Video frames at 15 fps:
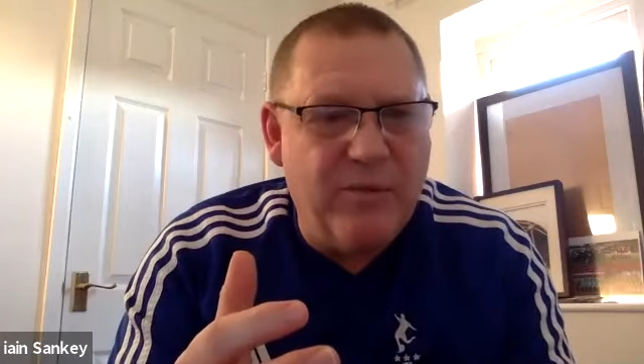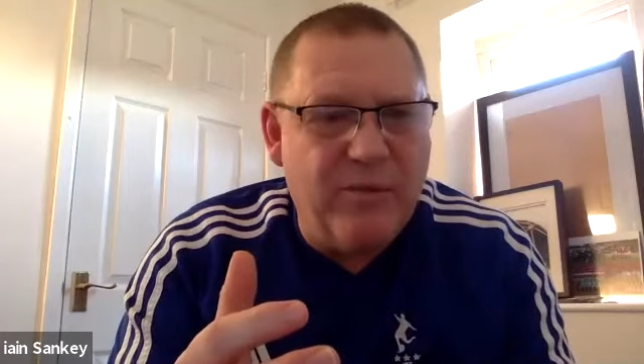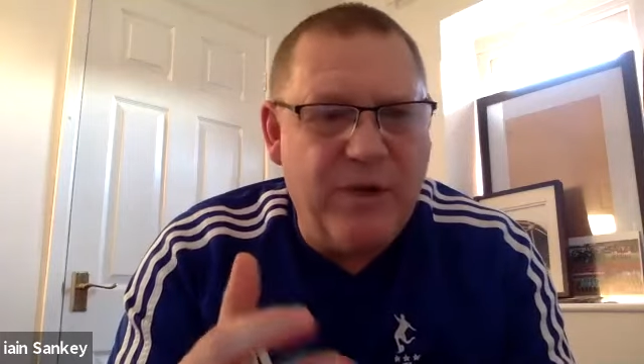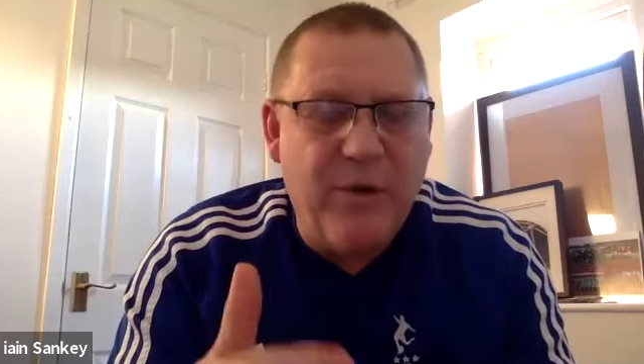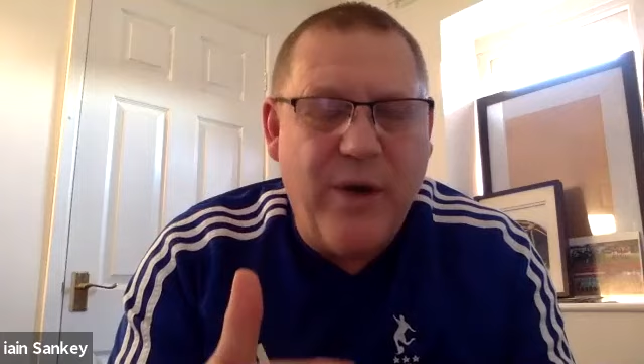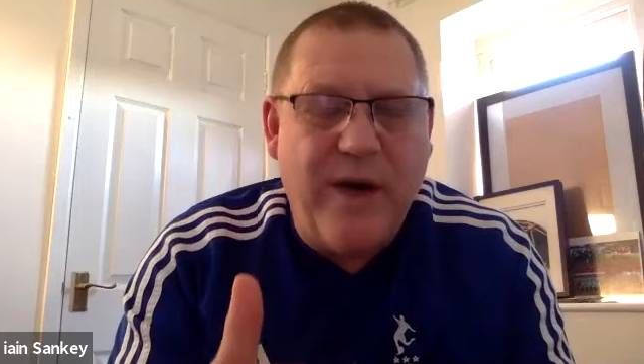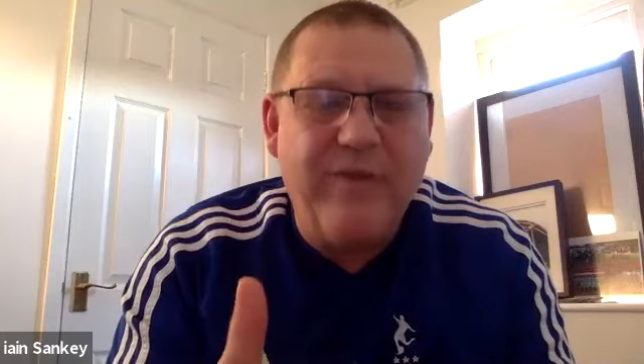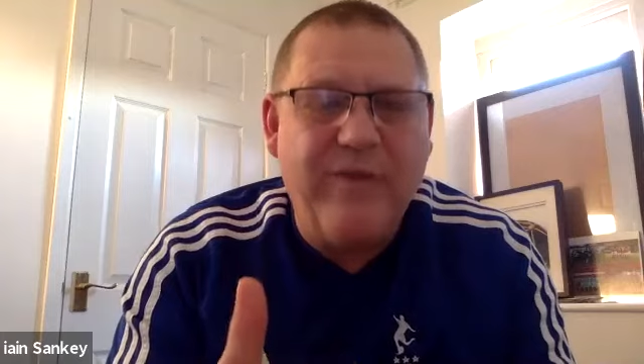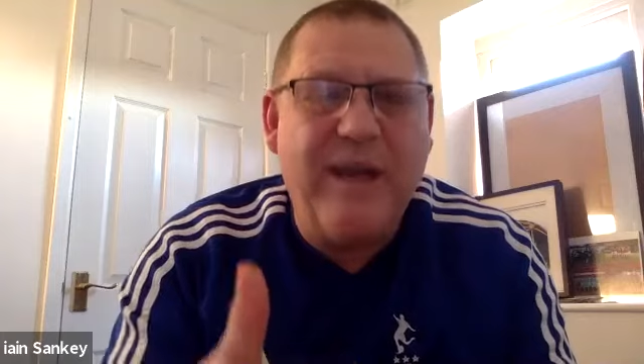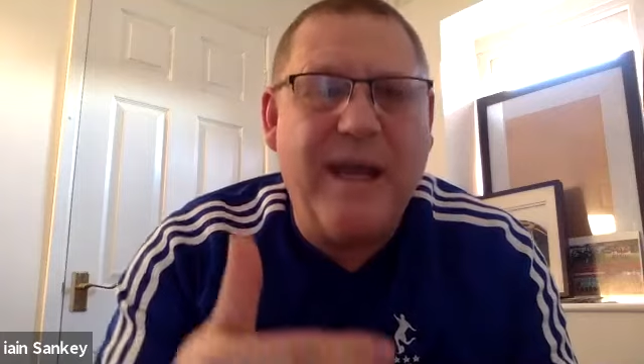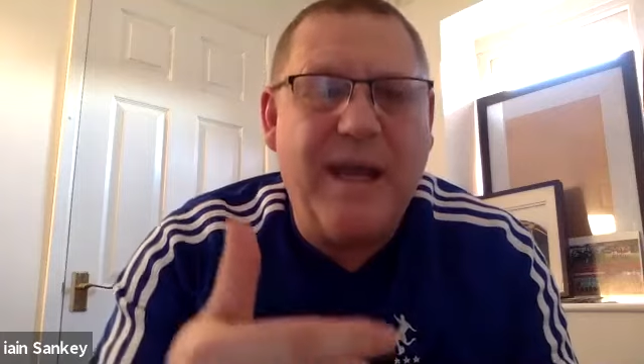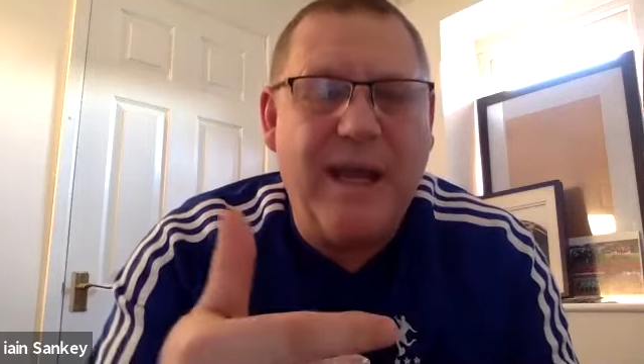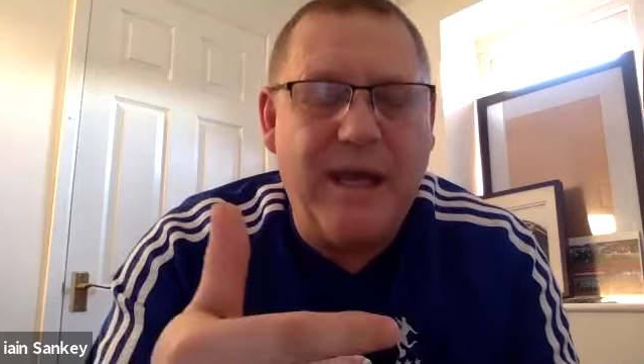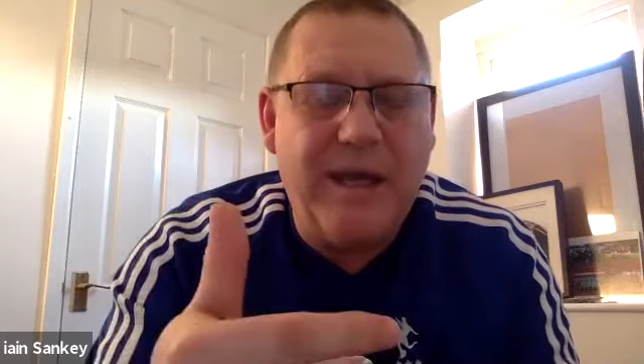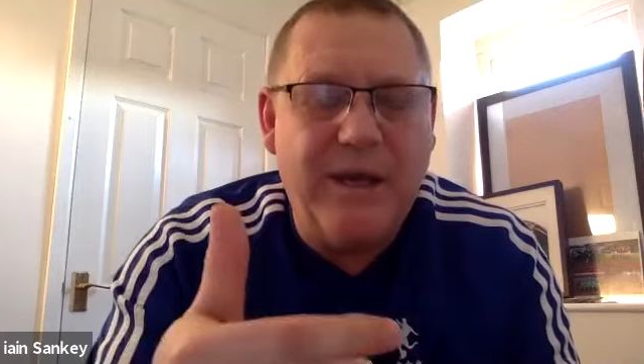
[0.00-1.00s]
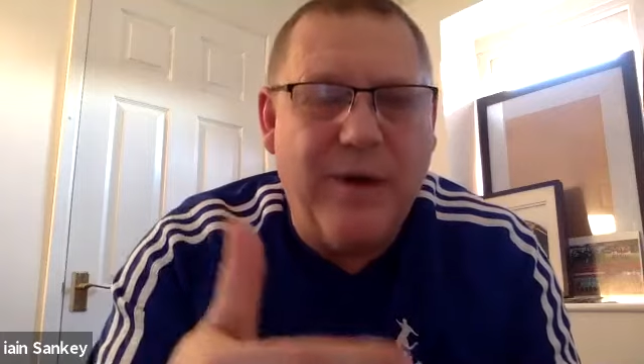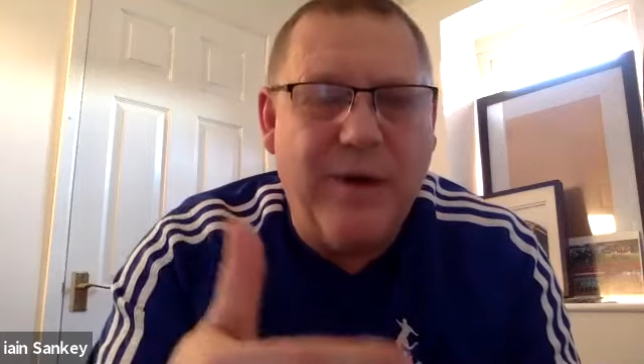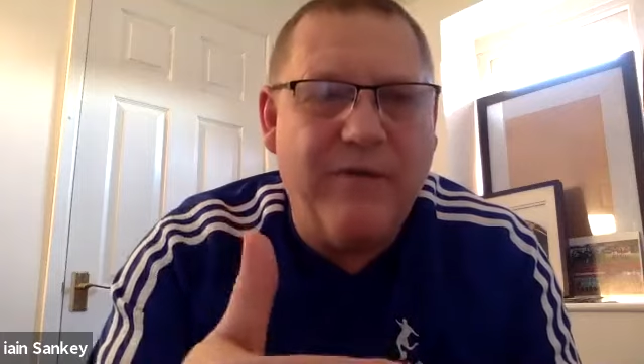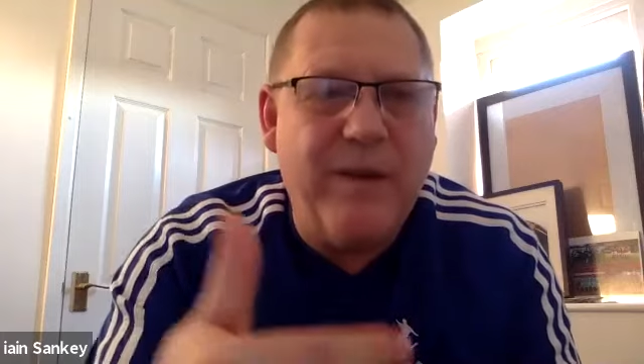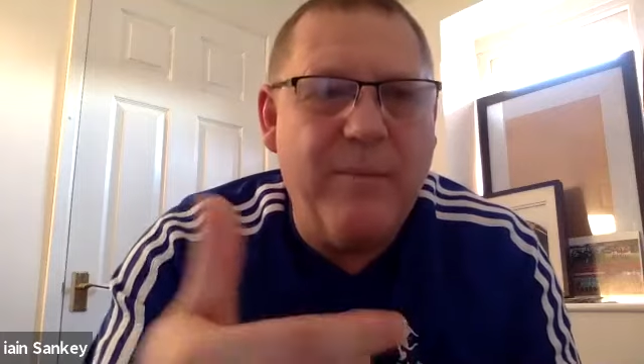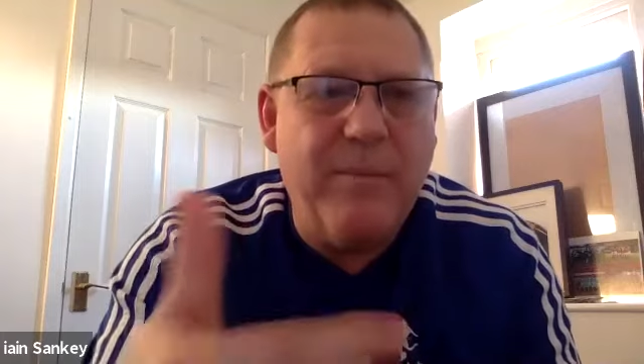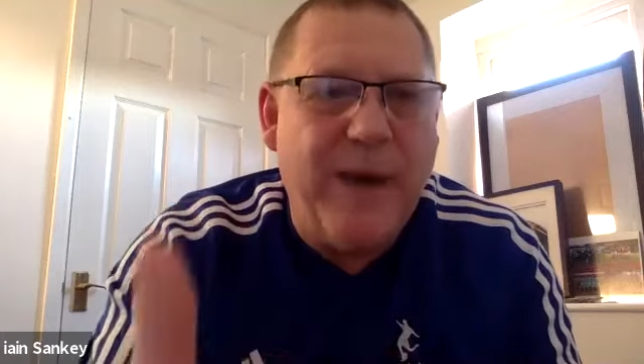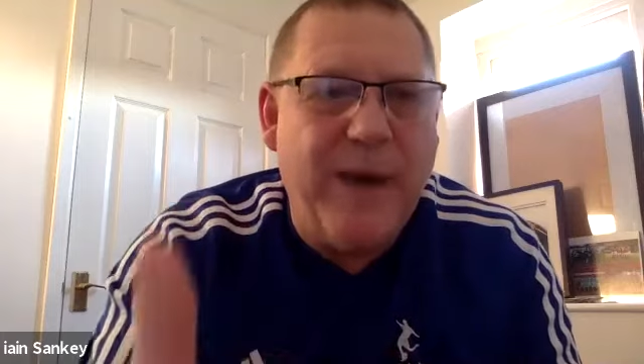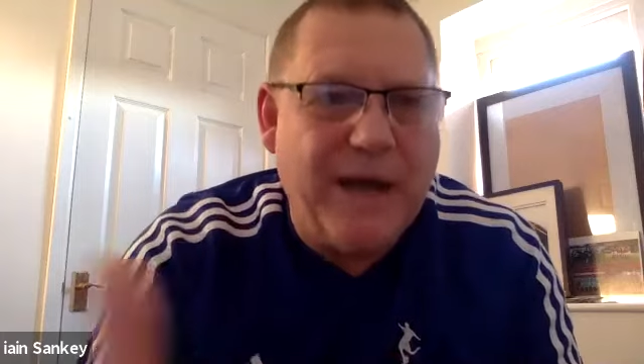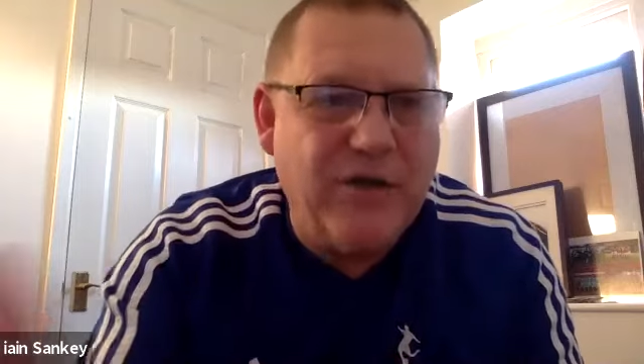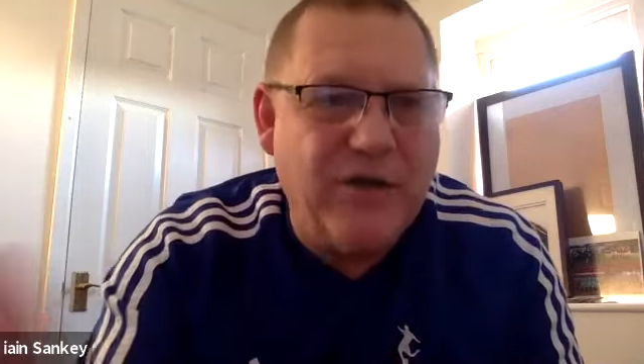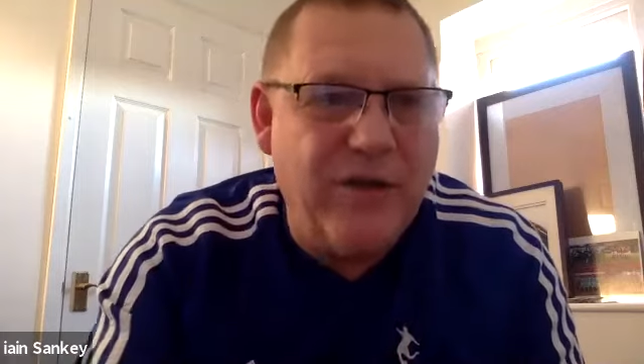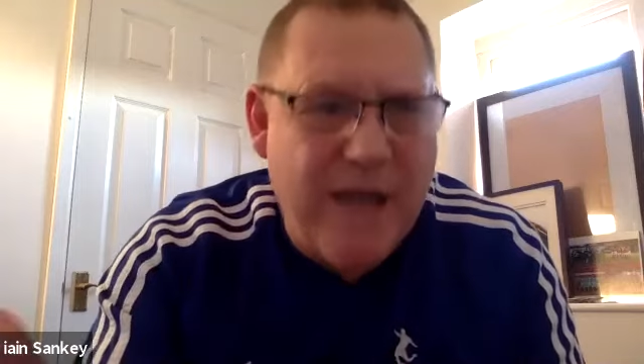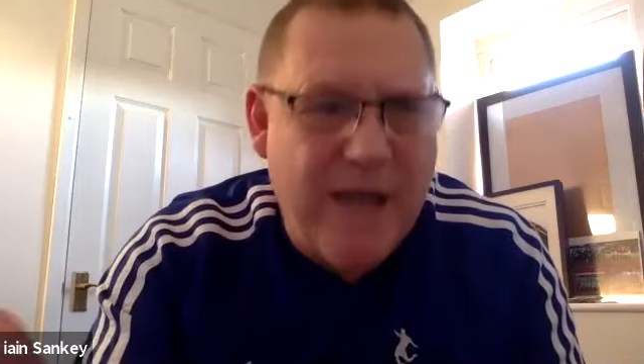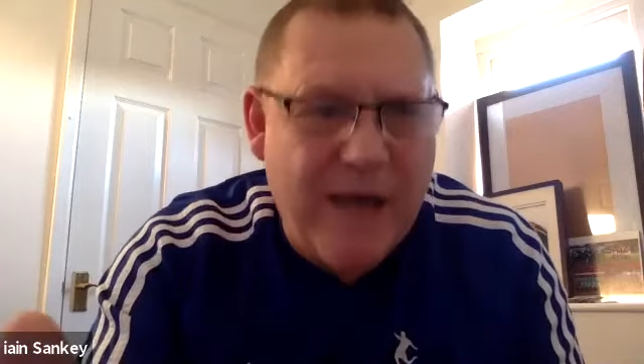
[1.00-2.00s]
but you have an impact
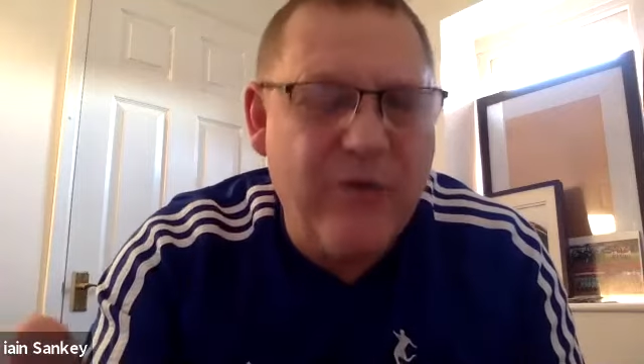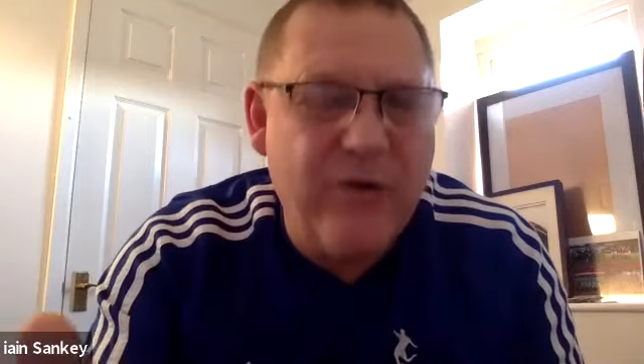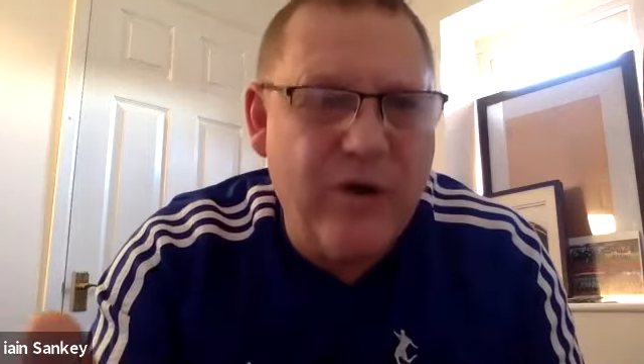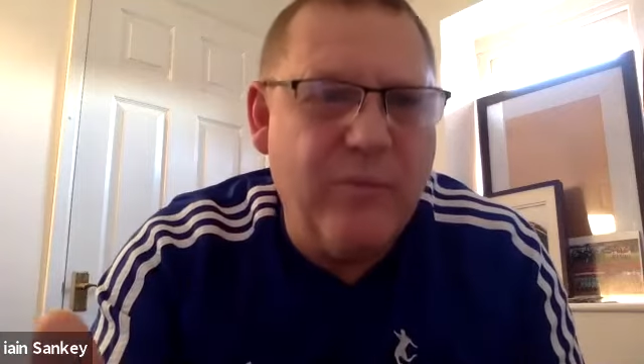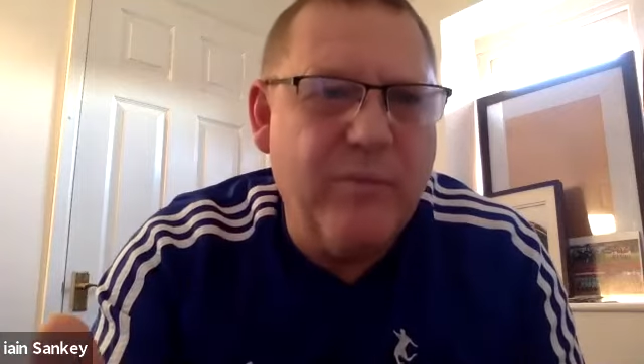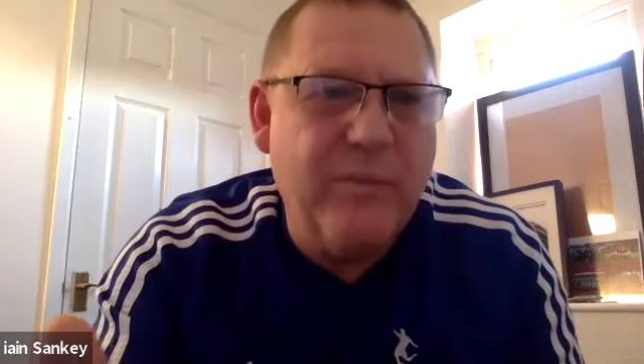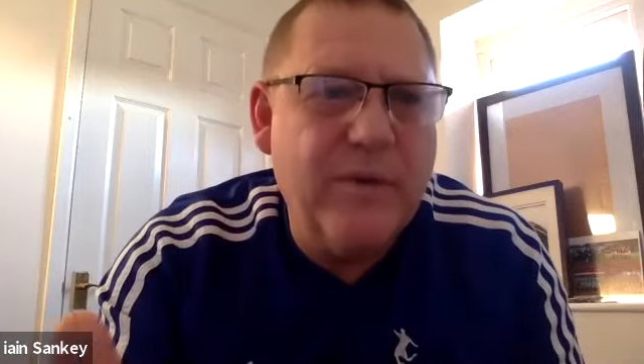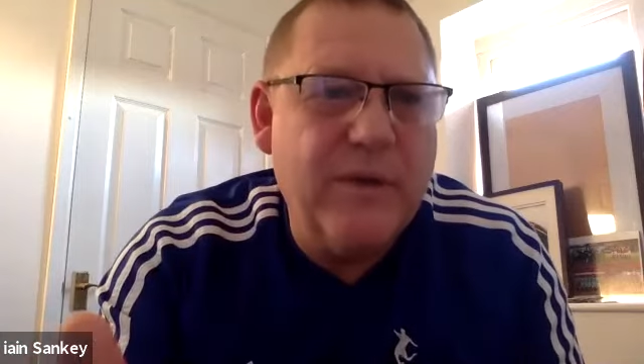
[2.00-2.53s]
on the outcome.